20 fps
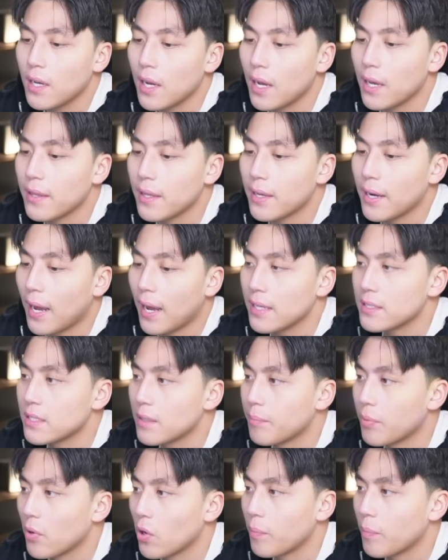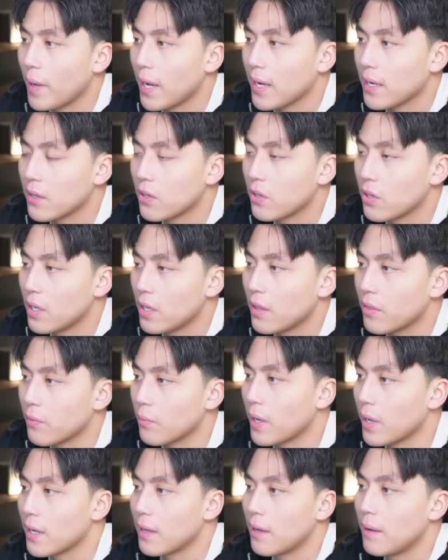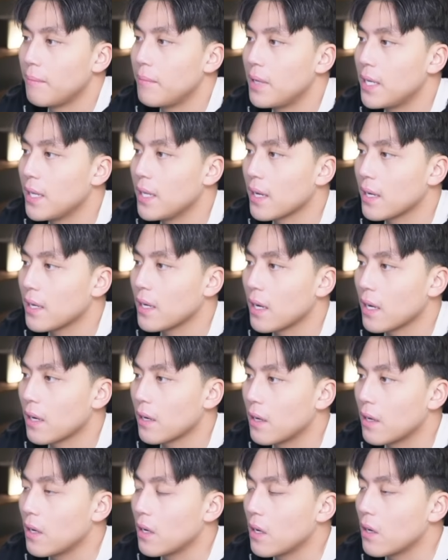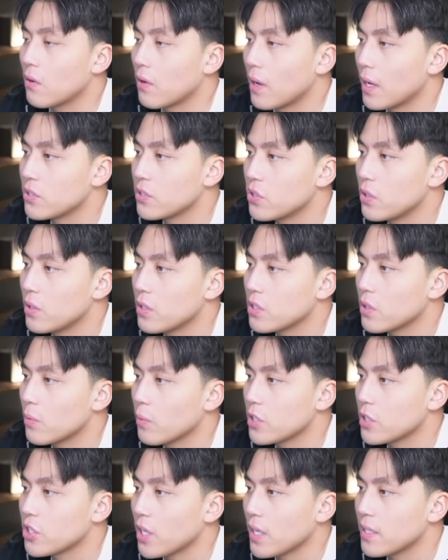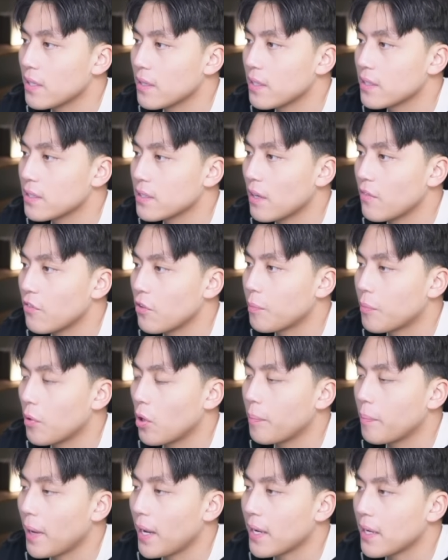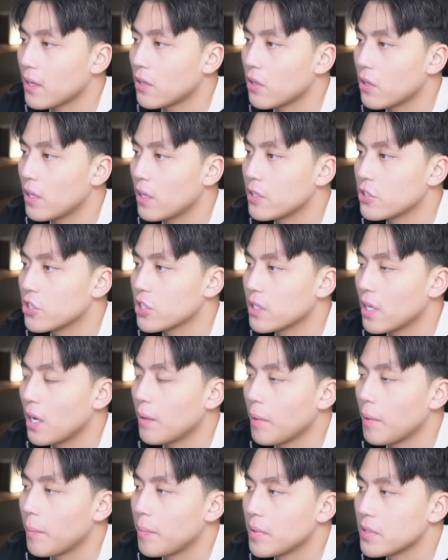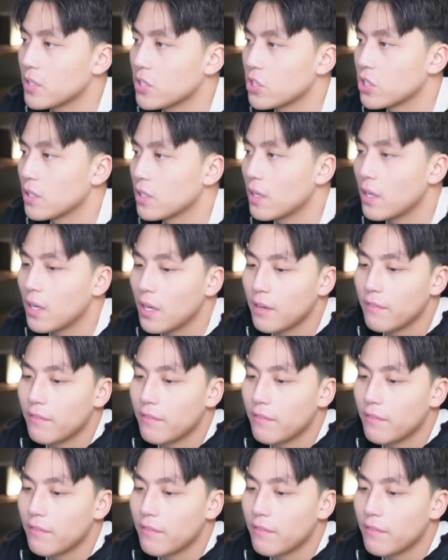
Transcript: And then as it broke back underneath, right, immediate cut. Right, as soon as it rejected this level, broke back underneath, just cut my position.